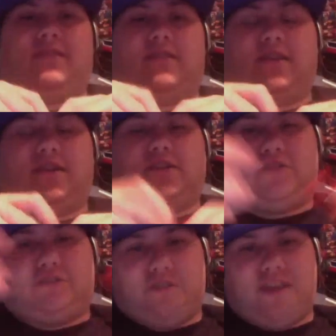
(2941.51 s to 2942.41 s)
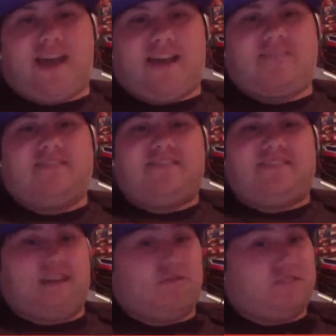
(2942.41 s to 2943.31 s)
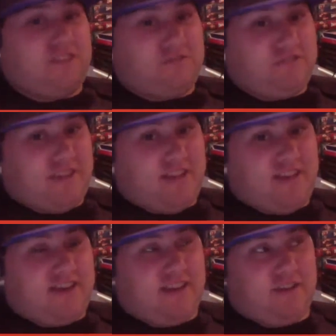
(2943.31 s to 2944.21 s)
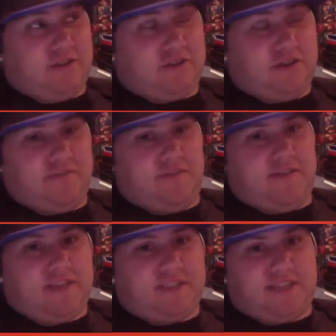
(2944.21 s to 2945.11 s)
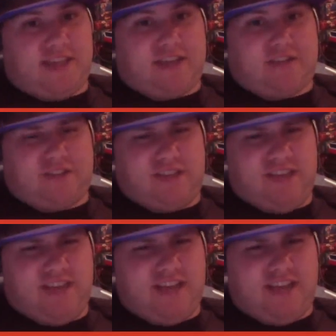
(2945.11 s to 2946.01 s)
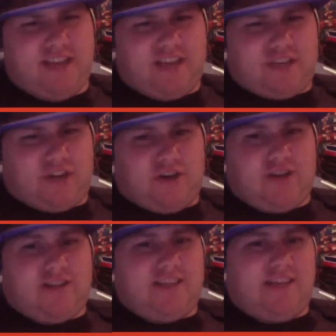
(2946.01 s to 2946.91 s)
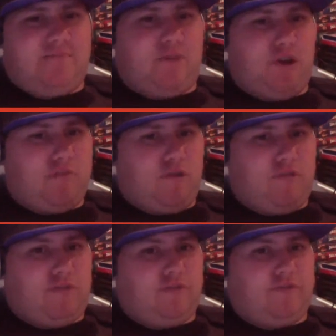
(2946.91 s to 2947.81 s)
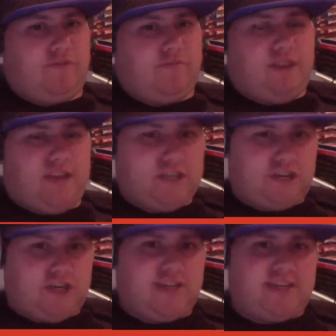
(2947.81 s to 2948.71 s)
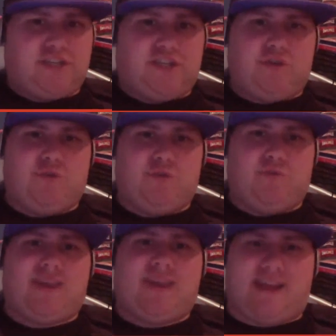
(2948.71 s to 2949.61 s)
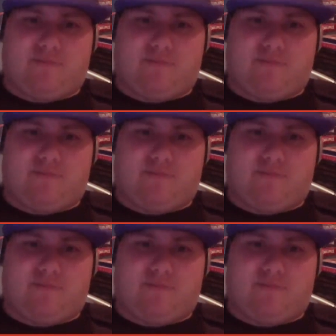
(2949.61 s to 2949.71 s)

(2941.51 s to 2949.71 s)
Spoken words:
so yeah, that was interesting. A little turn of events that they actually turned the Burger-Morpher from Ninja into a camera.